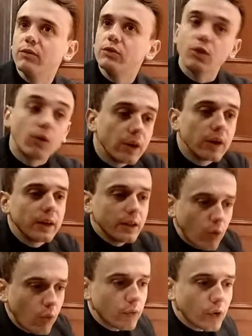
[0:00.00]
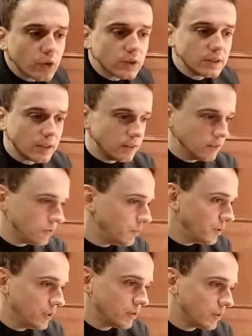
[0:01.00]
So, and of course, in that
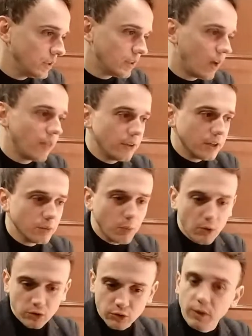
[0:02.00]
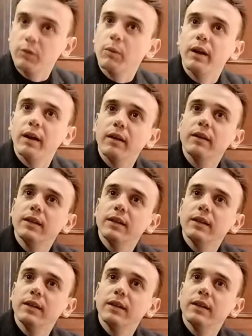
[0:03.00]
instrument, I think it works quite well.